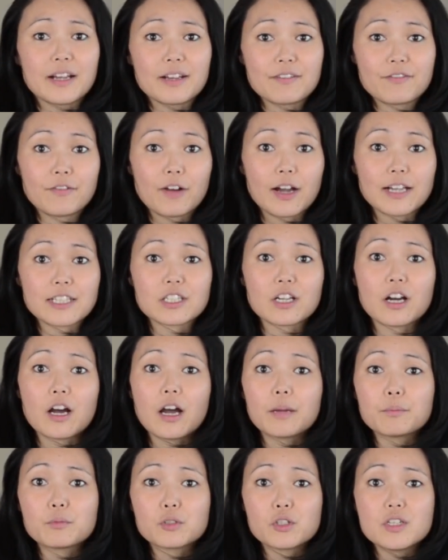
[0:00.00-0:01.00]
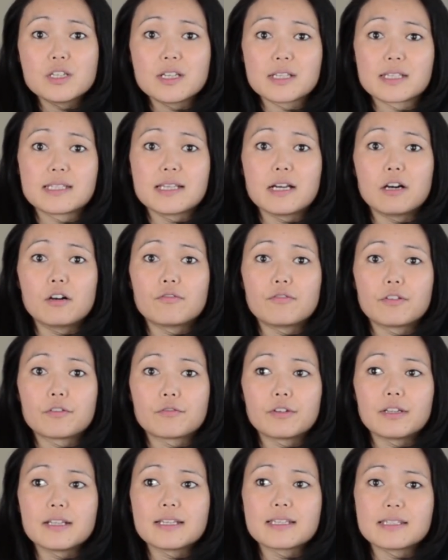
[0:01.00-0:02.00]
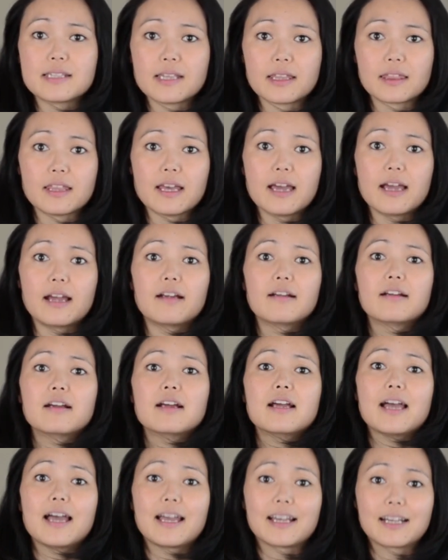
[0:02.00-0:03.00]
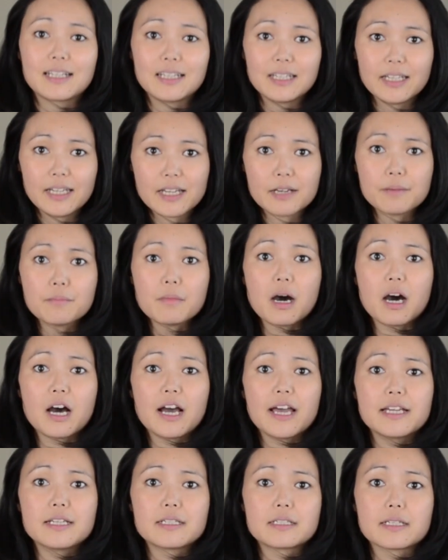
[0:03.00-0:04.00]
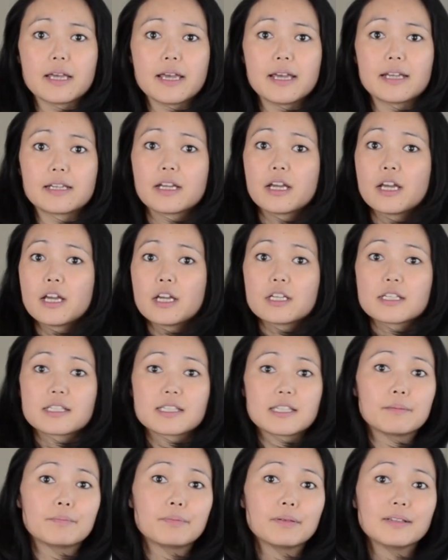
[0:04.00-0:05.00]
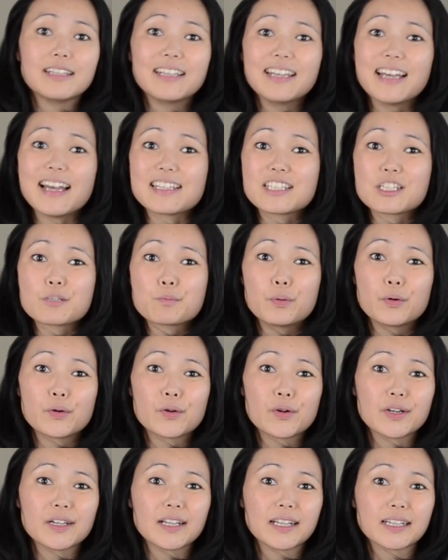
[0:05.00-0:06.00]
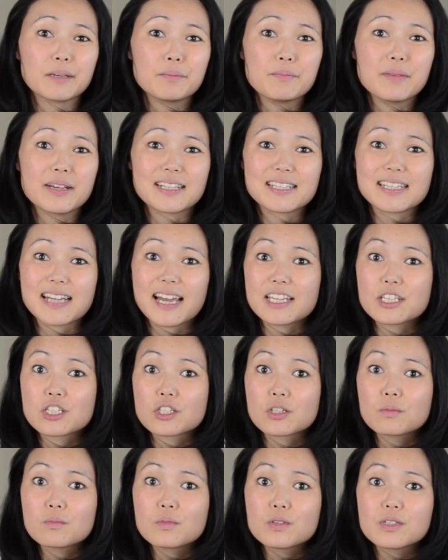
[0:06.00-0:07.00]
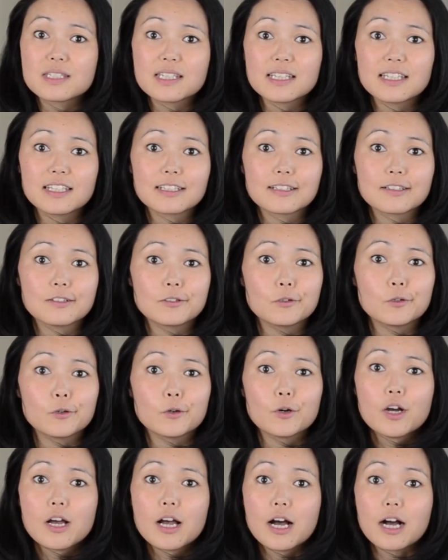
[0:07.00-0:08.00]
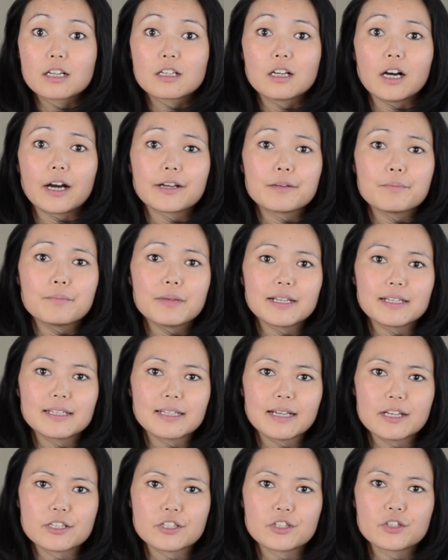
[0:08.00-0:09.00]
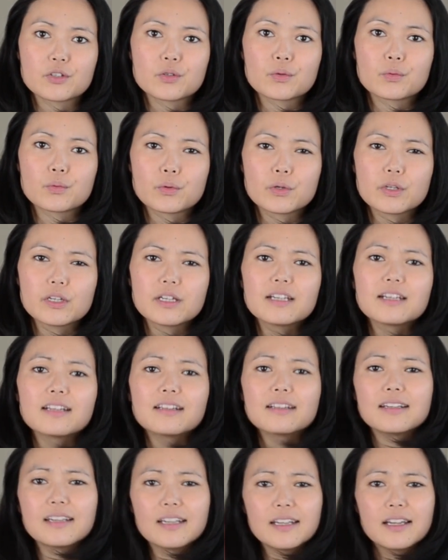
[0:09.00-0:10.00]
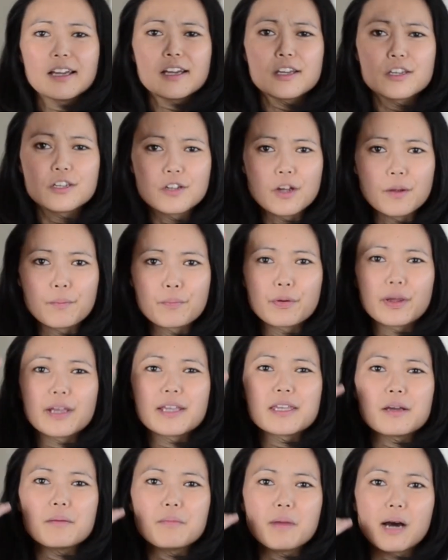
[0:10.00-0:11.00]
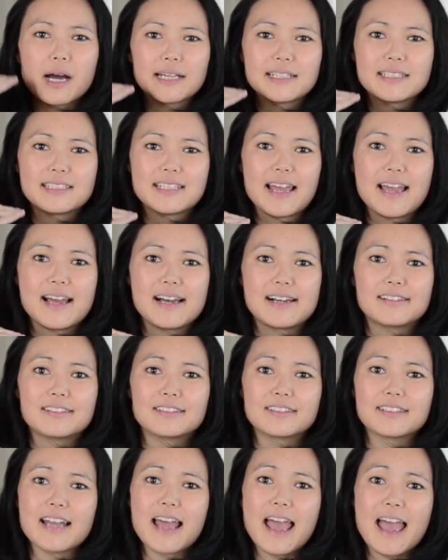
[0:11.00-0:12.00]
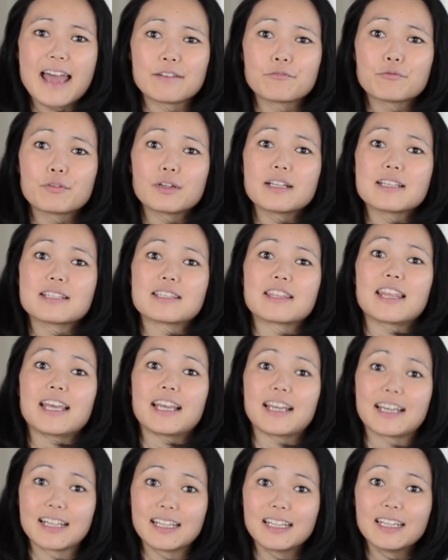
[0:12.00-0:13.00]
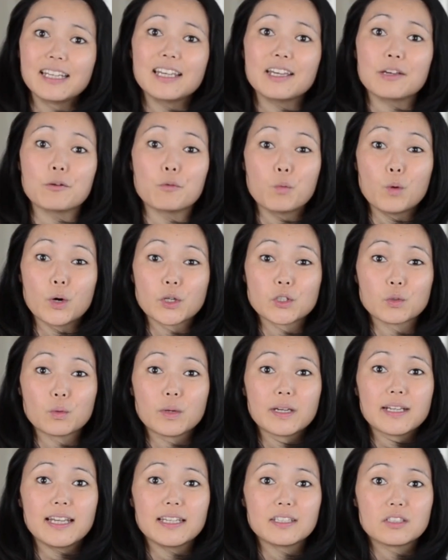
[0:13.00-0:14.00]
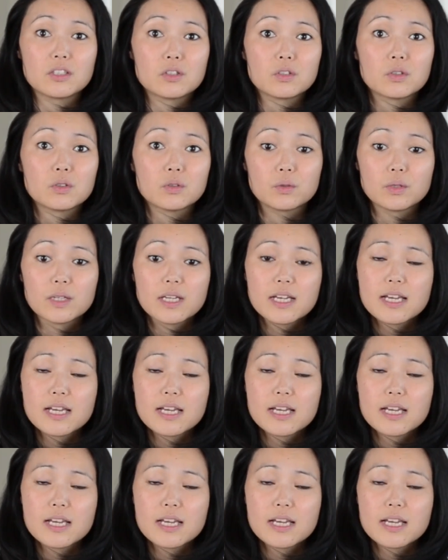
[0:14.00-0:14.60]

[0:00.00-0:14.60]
find time to yourself and really sit there and clear your mind and just put on like a meditation music or a guided meditation to really, bring your mind down and really think clear. What do I need to do?